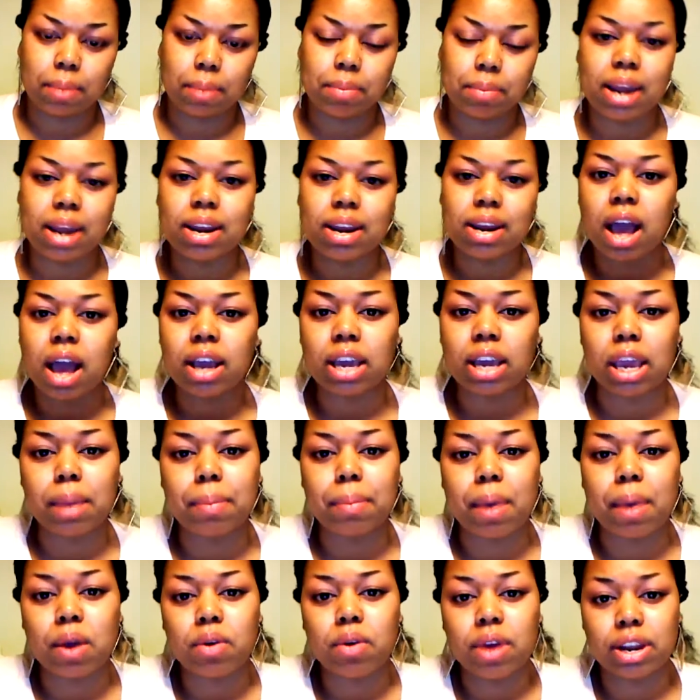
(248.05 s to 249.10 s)
I'm not knocking
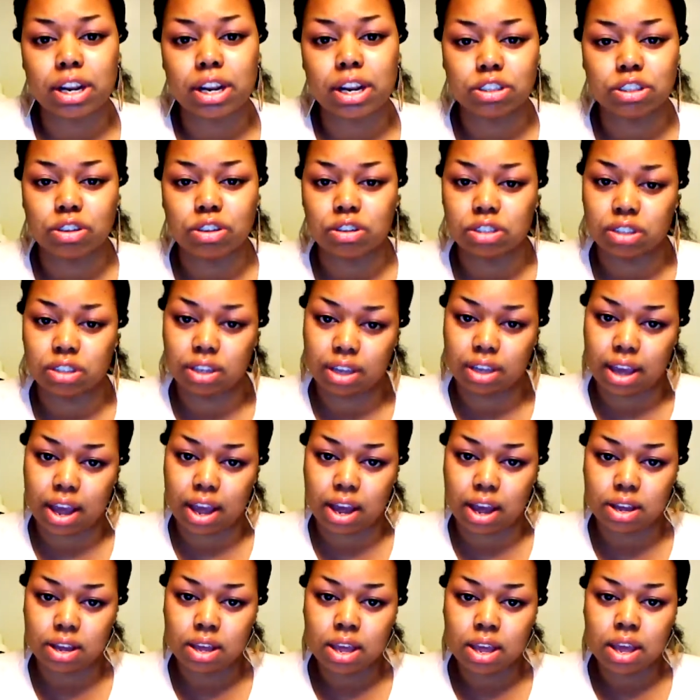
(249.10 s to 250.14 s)
anybody who had their children
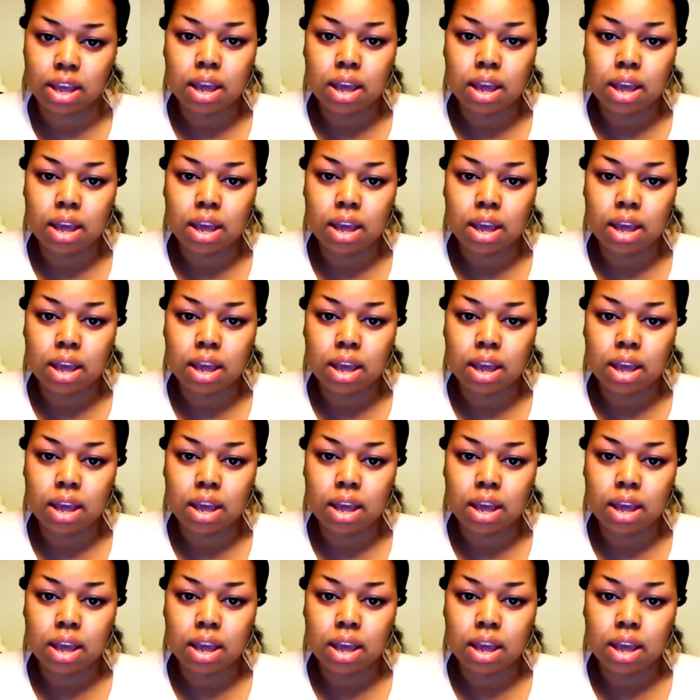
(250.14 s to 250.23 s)
young.